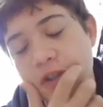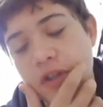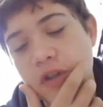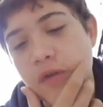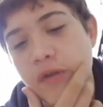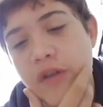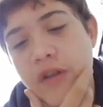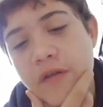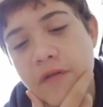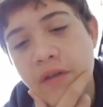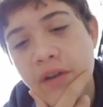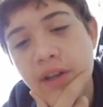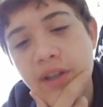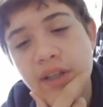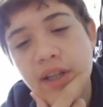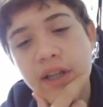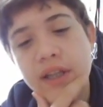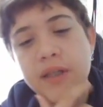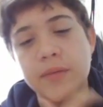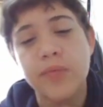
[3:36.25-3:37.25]
So it's very
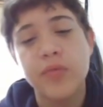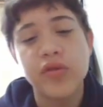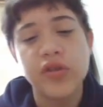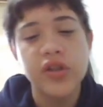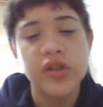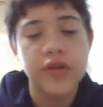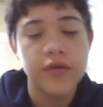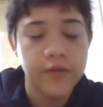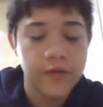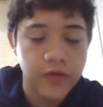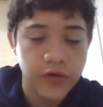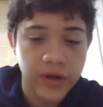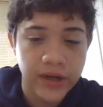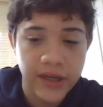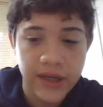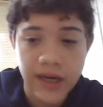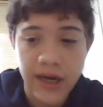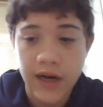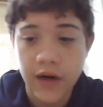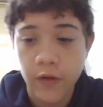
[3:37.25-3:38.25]
tense position for
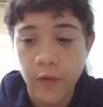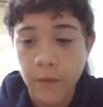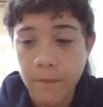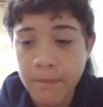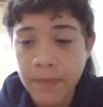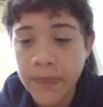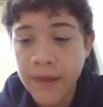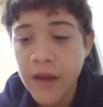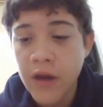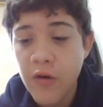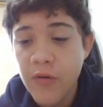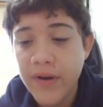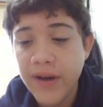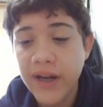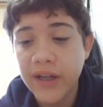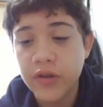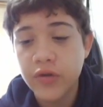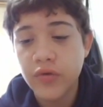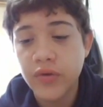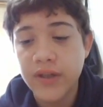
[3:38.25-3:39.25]
Hikaru. We
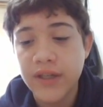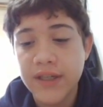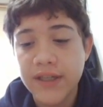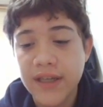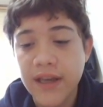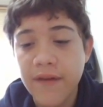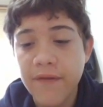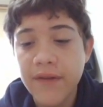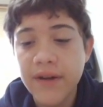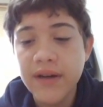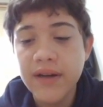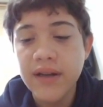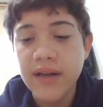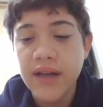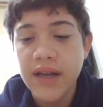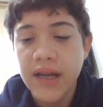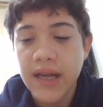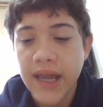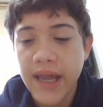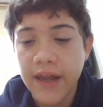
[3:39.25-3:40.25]
got rook e7,
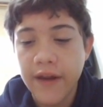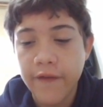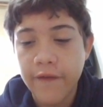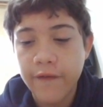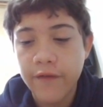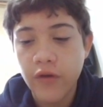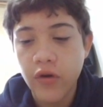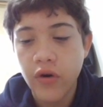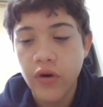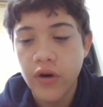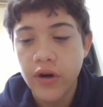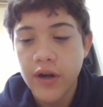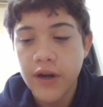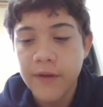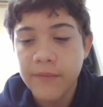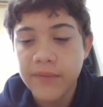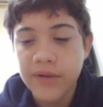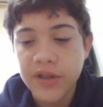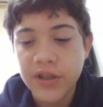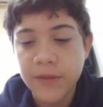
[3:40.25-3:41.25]
a4,
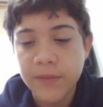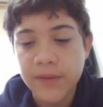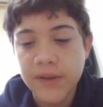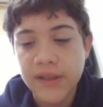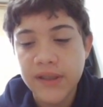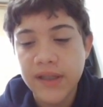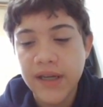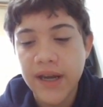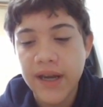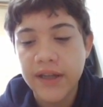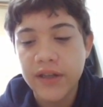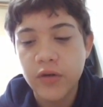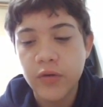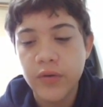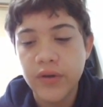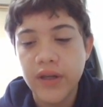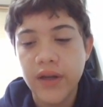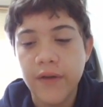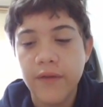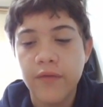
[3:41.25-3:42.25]
bishop c8,
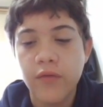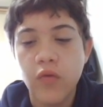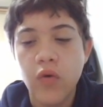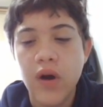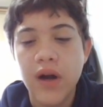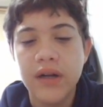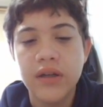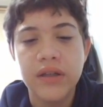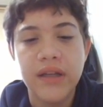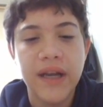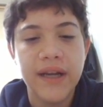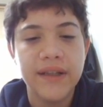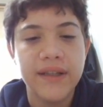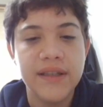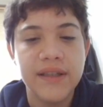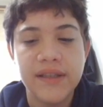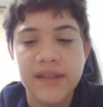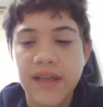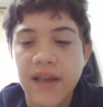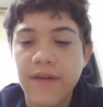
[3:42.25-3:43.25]
queen f1, knight
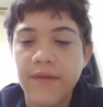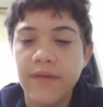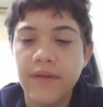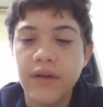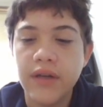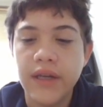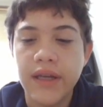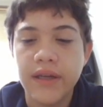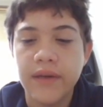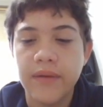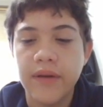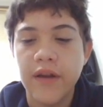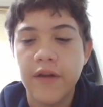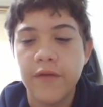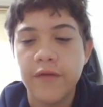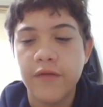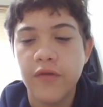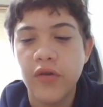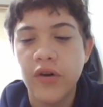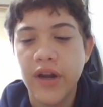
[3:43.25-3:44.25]
d7,
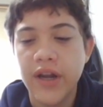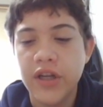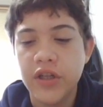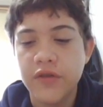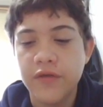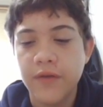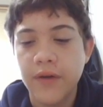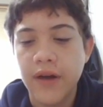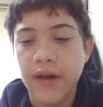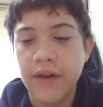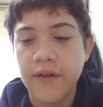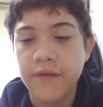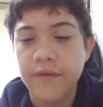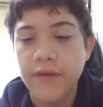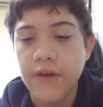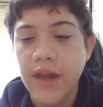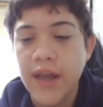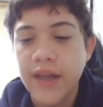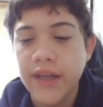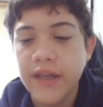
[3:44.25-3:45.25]
f4,
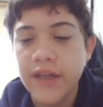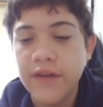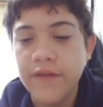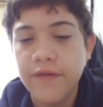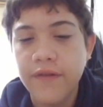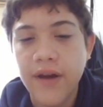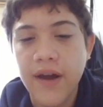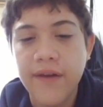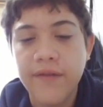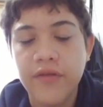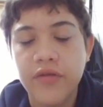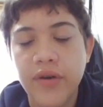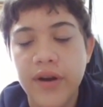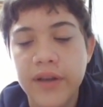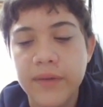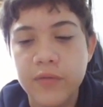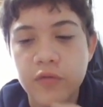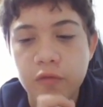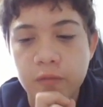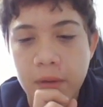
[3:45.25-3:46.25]
h5, e5.
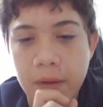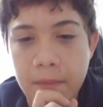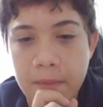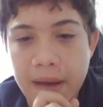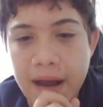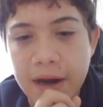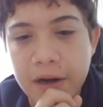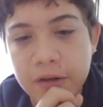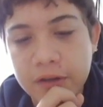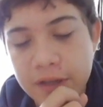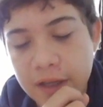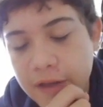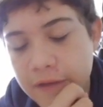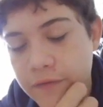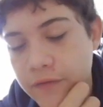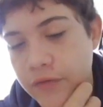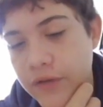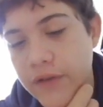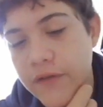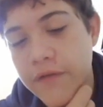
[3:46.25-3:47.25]
Great move by Magnus.
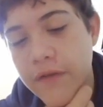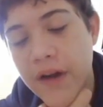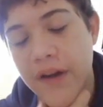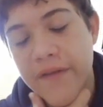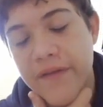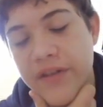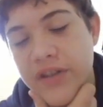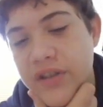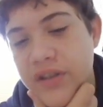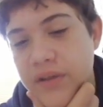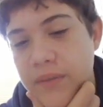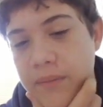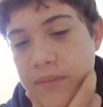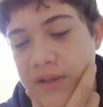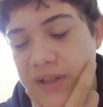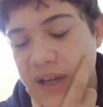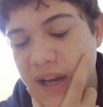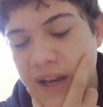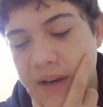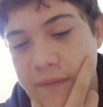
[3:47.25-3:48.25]
E5 is
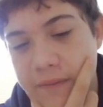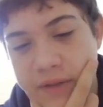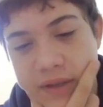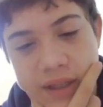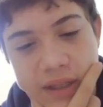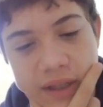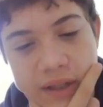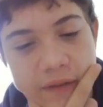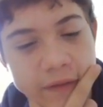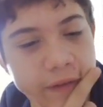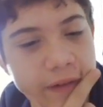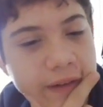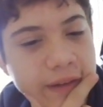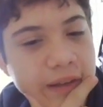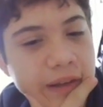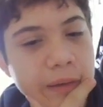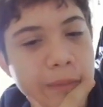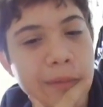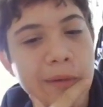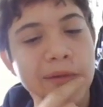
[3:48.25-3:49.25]

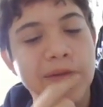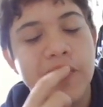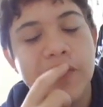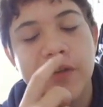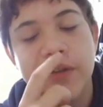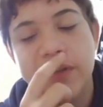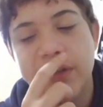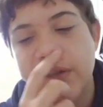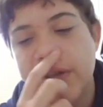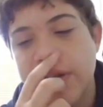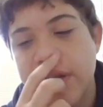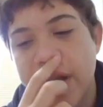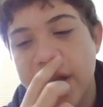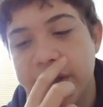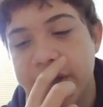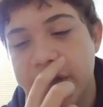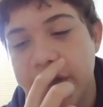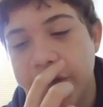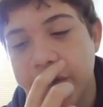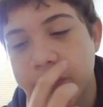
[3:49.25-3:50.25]
significantly better than
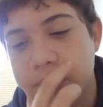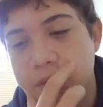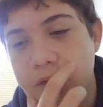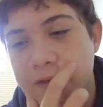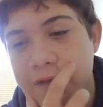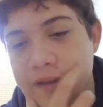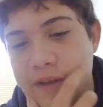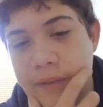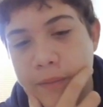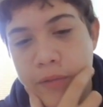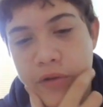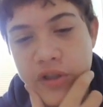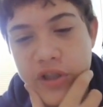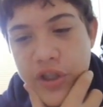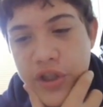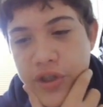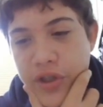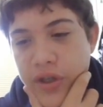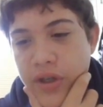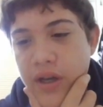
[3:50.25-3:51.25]
any other move in the
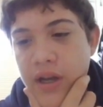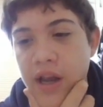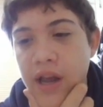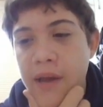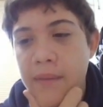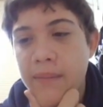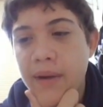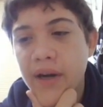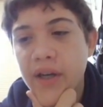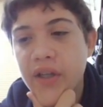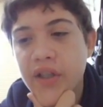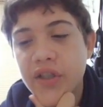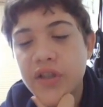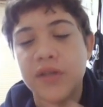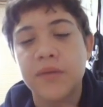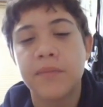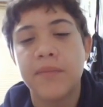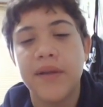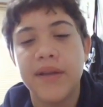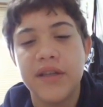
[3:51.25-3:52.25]
position. Magnus
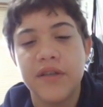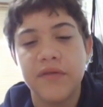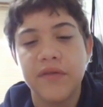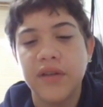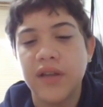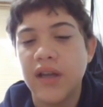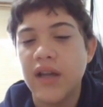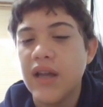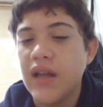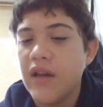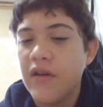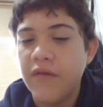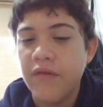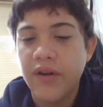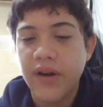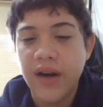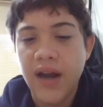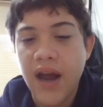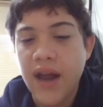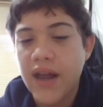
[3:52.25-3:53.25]
just plays with a
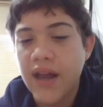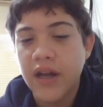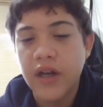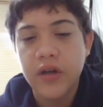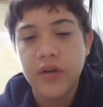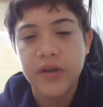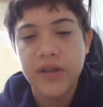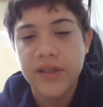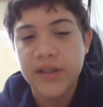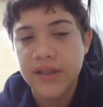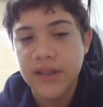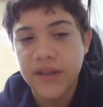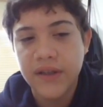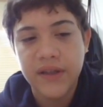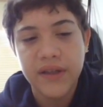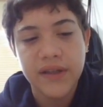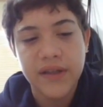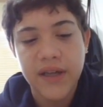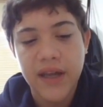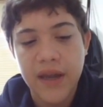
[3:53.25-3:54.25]
very high accuracy in
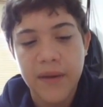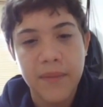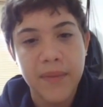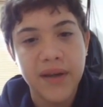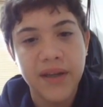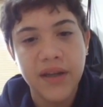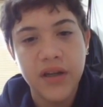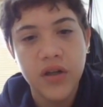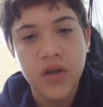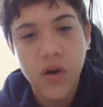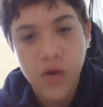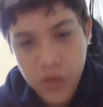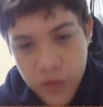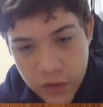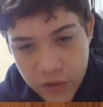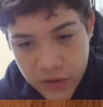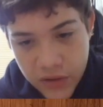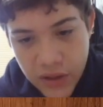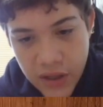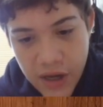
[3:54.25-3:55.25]
this game, and he
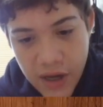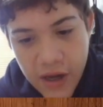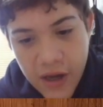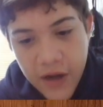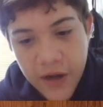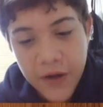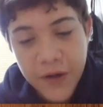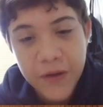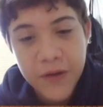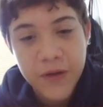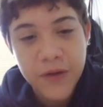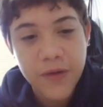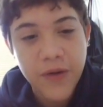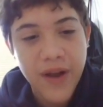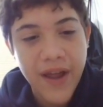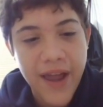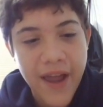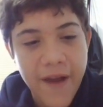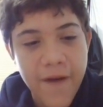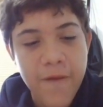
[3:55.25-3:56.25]
goes
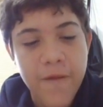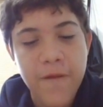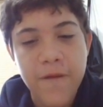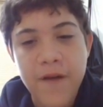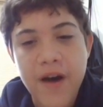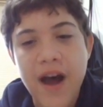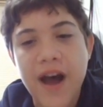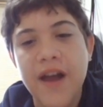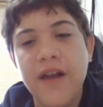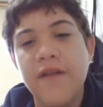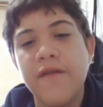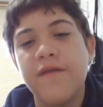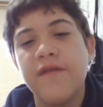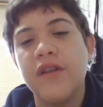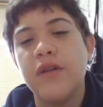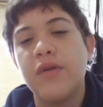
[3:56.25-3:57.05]
to f5.